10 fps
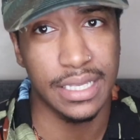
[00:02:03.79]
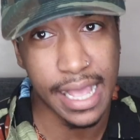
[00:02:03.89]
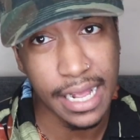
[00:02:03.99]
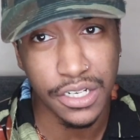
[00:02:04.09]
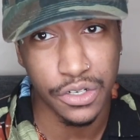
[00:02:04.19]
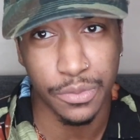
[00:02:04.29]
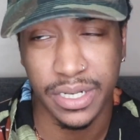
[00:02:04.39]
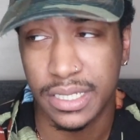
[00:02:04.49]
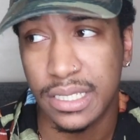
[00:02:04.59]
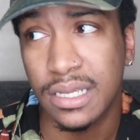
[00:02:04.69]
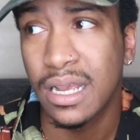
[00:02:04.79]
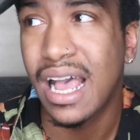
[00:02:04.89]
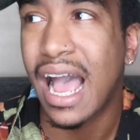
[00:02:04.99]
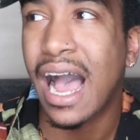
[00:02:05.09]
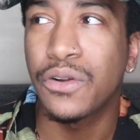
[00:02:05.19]
against you, but it's
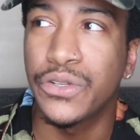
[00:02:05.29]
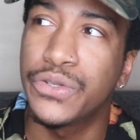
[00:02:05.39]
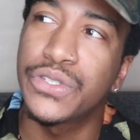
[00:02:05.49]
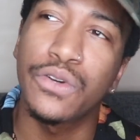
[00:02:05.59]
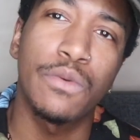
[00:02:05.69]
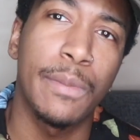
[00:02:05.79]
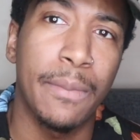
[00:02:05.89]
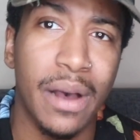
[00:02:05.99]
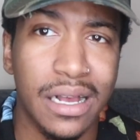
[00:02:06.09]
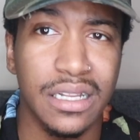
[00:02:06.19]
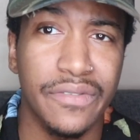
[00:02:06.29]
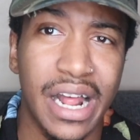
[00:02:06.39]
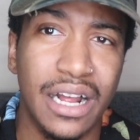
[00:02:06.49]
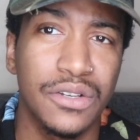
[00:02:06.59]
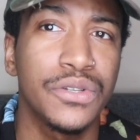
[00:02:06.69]
how do you still remain positive
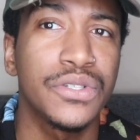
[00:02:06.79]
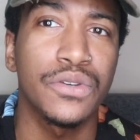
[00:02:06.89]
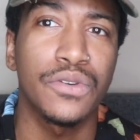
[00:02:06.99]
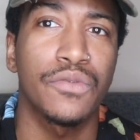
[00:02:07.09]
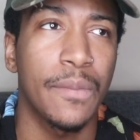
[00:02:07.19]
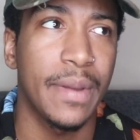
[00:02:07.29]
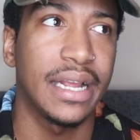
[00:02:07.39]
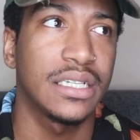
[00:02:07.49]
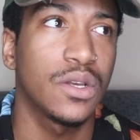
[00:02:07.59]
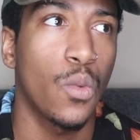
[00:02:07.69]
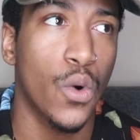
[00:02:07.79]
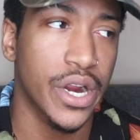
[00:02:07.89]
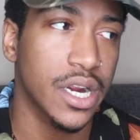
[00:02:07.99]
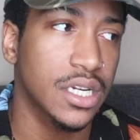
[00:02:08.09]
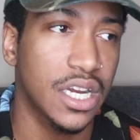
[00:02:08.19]
and how do you still remain to
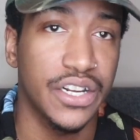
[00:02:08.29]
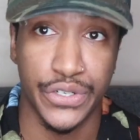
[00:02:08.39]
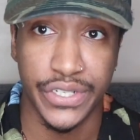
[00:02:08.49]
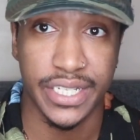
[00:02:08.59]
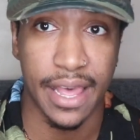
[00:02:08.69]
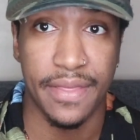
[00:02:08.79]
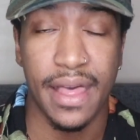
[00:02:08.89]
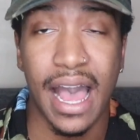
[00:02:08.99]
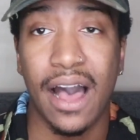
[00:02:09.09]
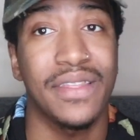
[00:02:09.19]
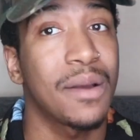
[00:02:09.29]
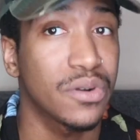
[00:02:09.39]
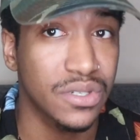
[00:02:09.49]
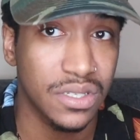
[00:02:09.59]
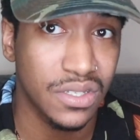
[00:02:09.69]
work to understand how that
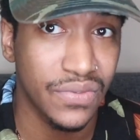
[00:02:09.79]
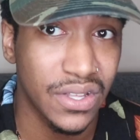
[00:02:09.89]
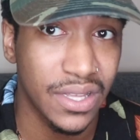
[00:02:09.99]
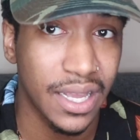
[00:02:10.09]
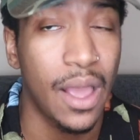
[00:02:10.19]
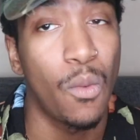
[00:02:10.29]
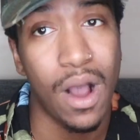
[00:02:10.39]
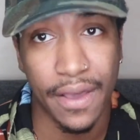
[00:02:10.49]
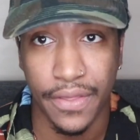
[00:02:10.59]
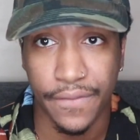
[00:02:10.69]
person's feeling and why they're